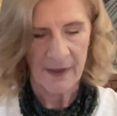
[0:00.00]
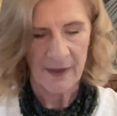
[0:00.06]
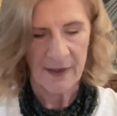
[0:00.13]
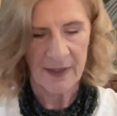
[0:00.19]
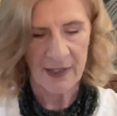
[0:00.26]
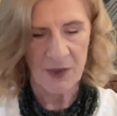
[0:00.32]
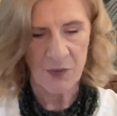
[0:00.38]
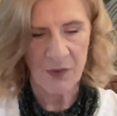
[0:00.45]

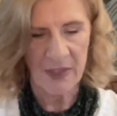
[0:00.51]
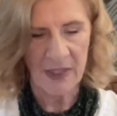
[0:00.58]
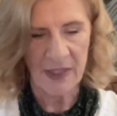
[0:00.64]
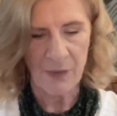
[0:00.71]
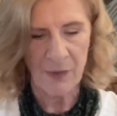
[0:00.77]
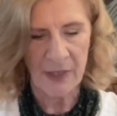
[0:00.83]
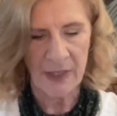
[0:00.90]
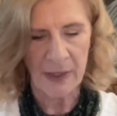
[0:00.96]
That's really,
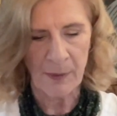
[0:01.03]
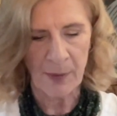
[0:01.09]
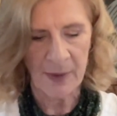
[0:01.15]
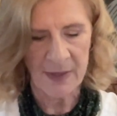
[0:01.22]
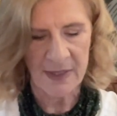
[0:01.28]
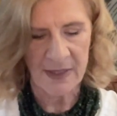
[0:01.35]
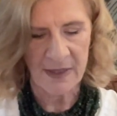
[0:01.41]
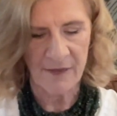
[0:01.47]
really
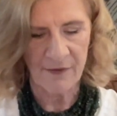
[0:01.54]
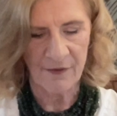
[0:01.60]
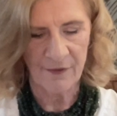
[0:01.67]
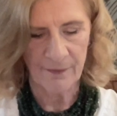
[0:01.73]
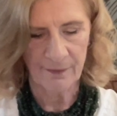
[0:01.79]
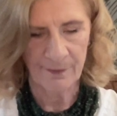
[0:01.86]
positive.